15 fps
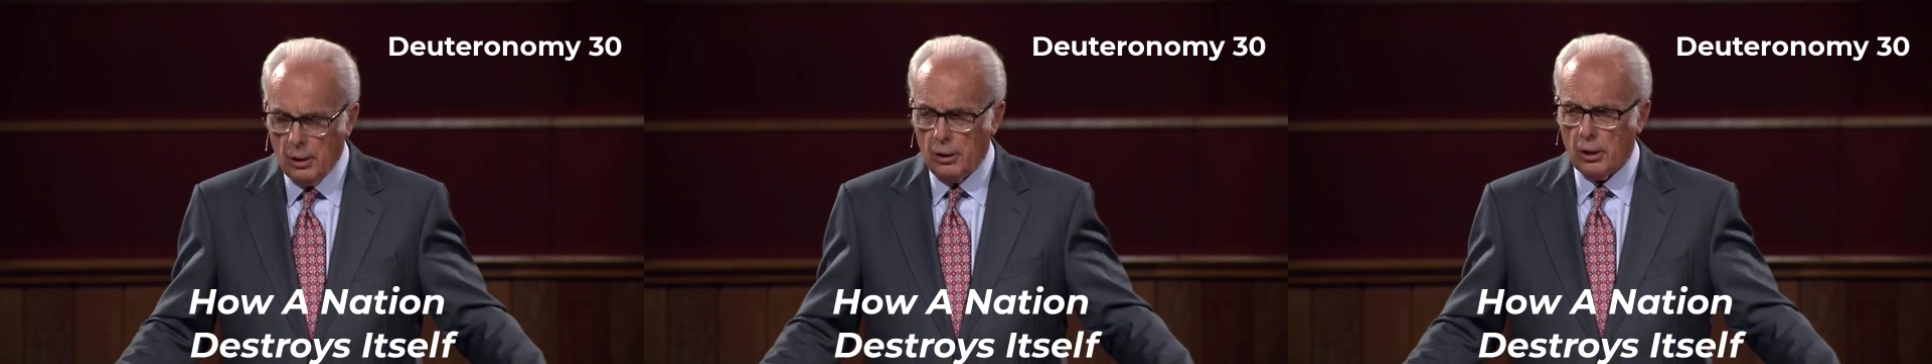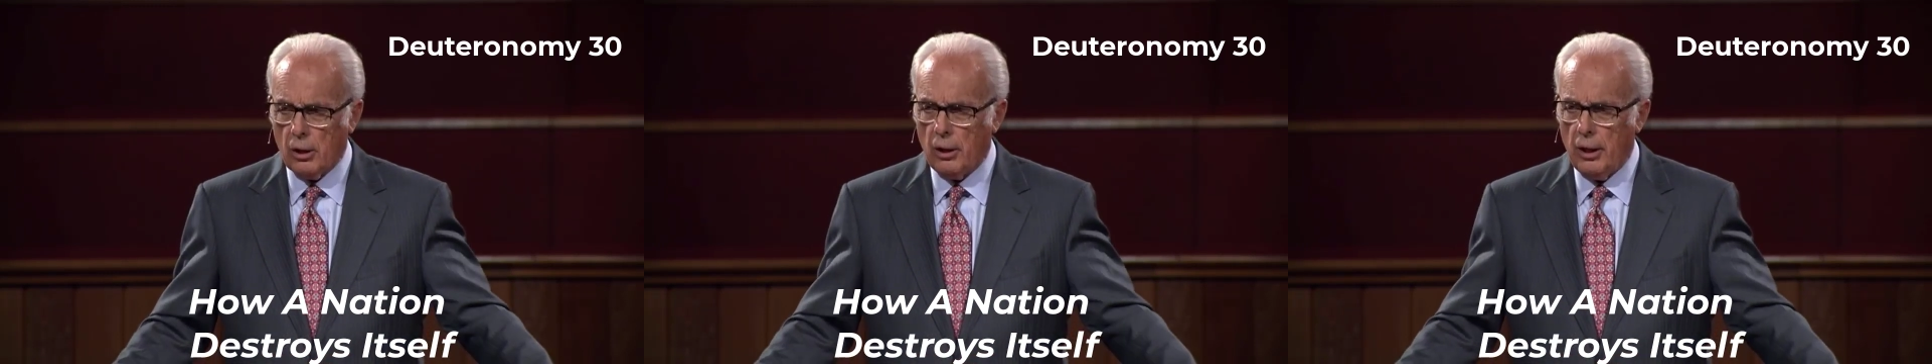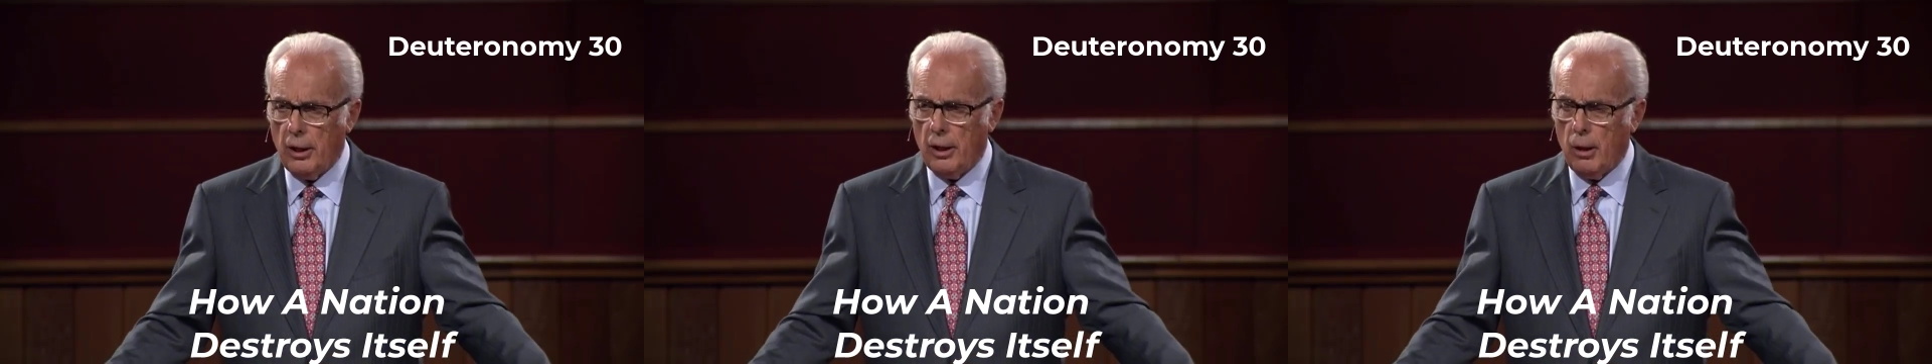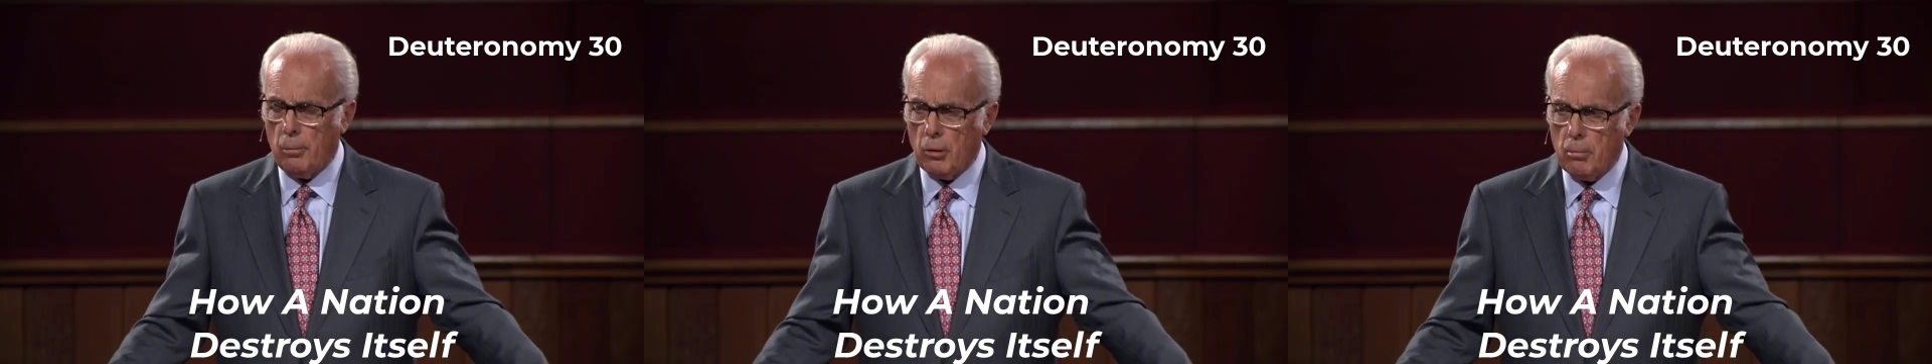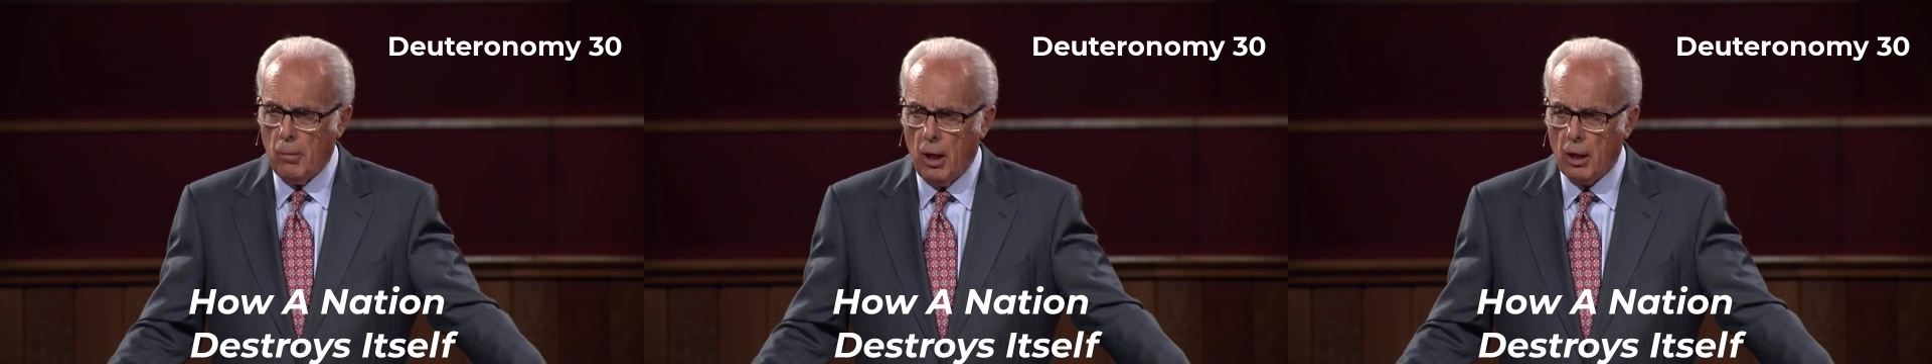and you're going to end
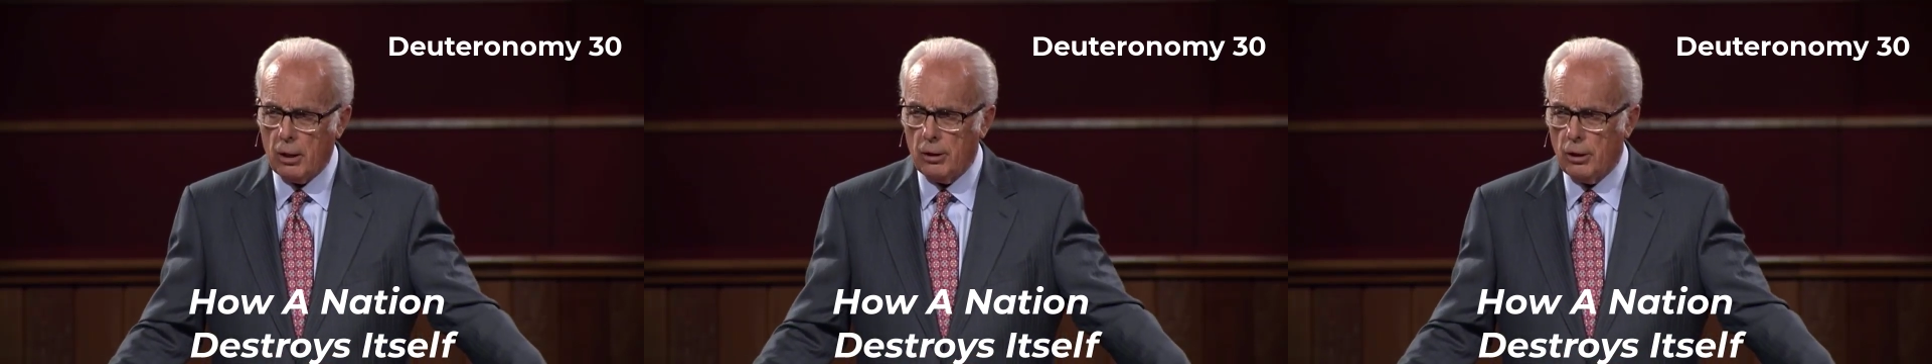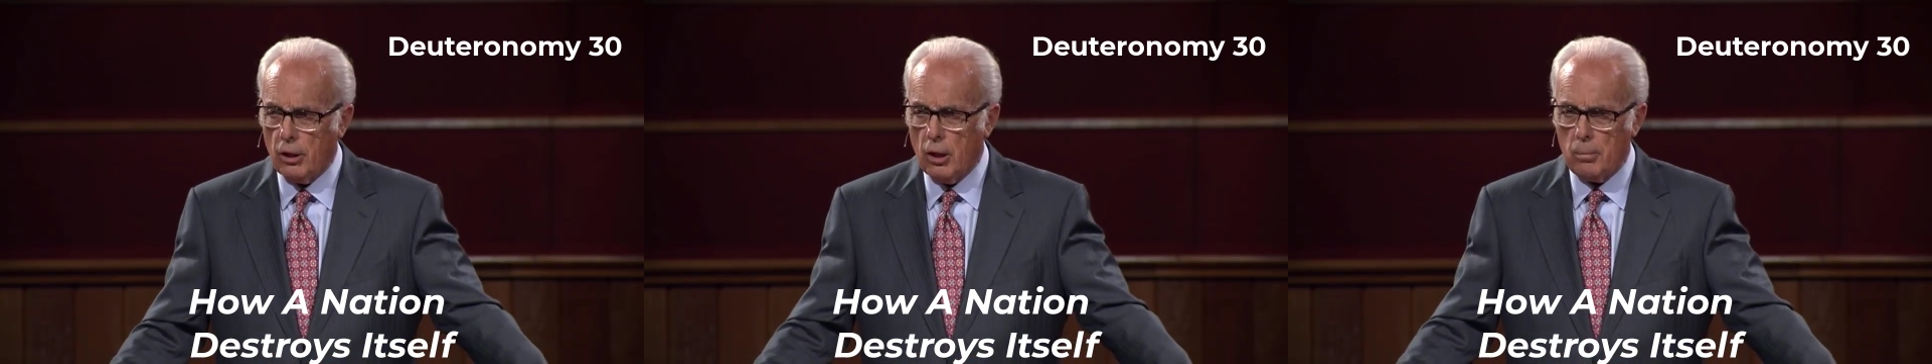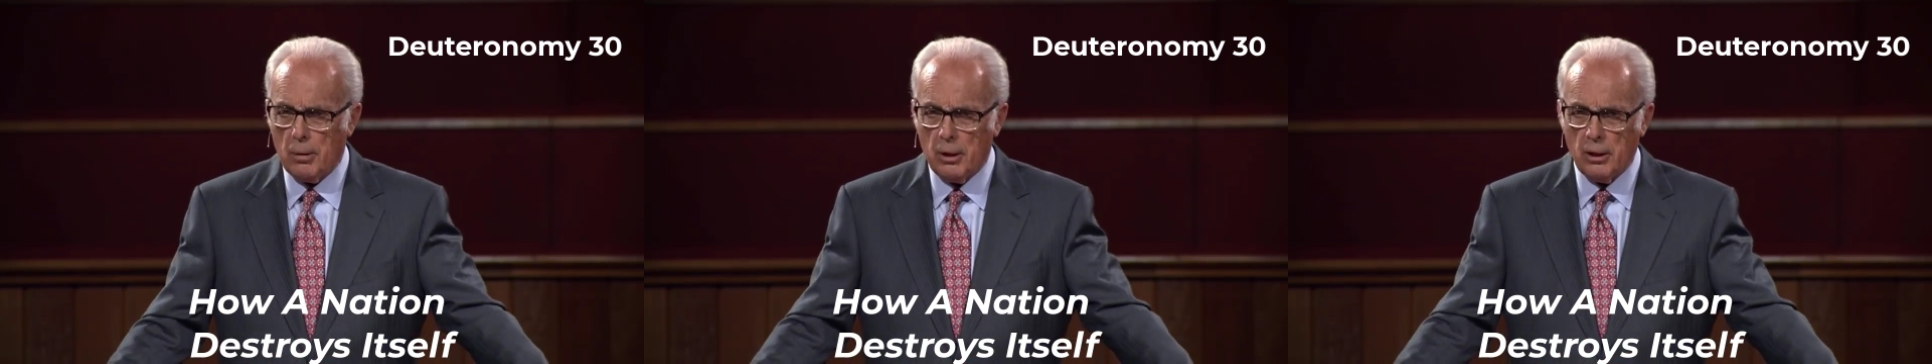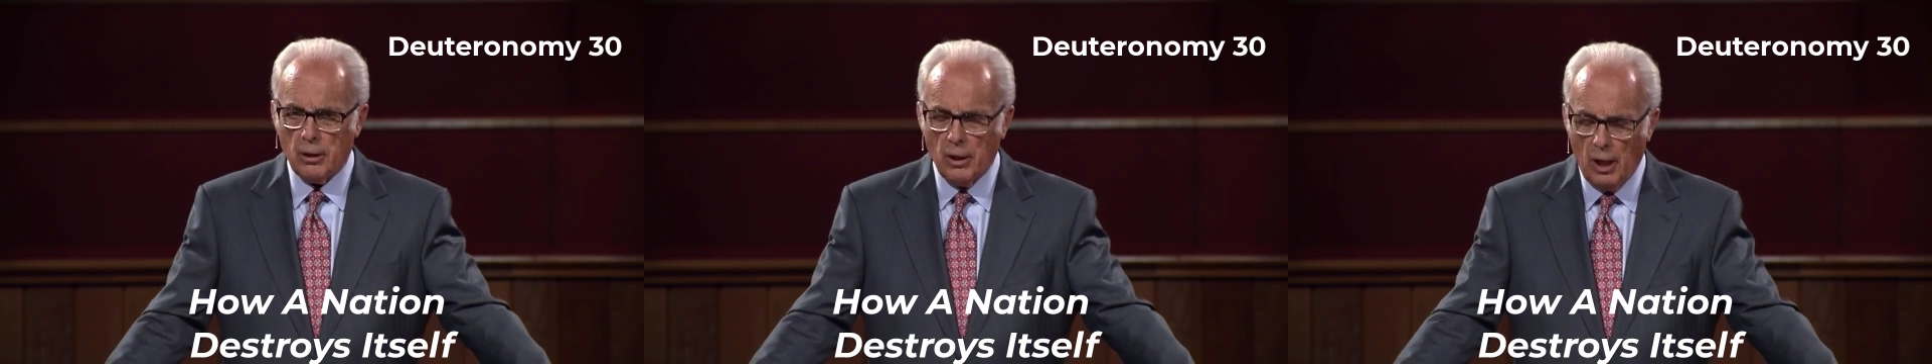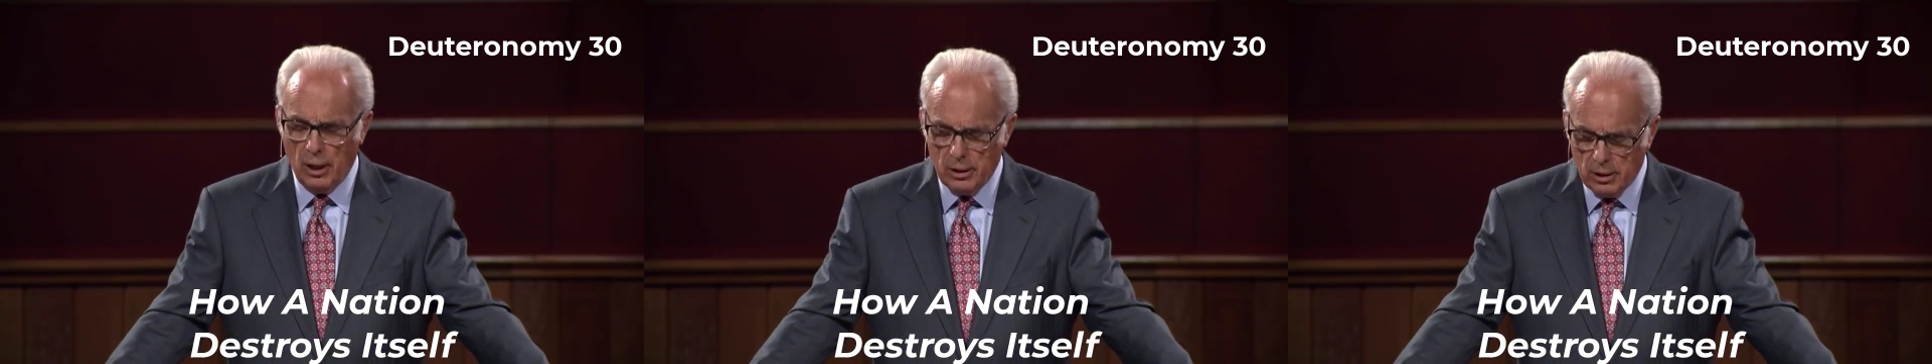up with modern Europe and the
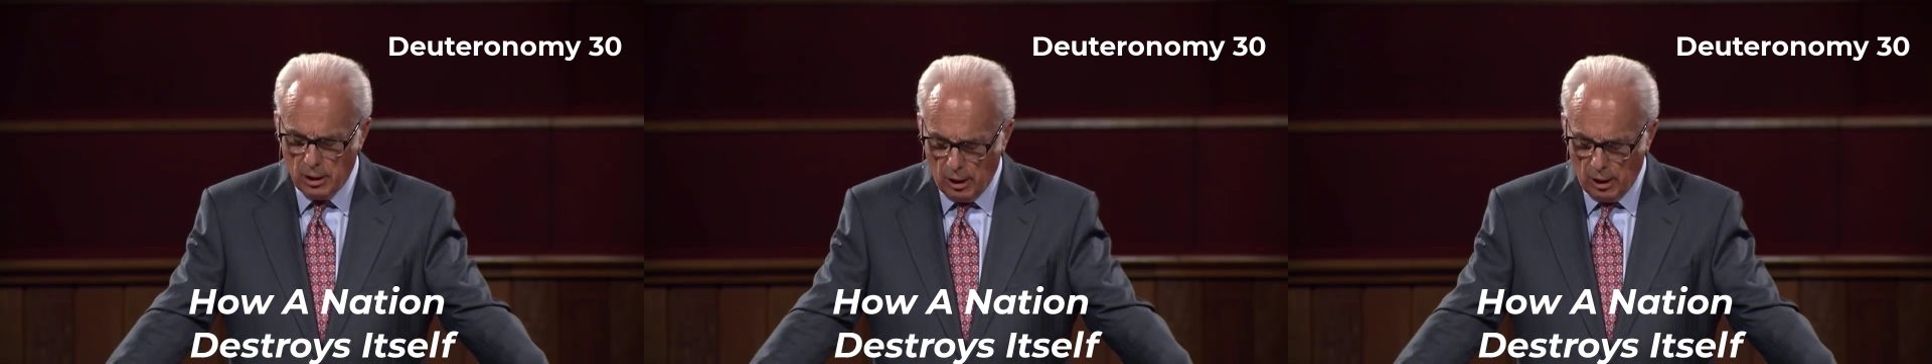United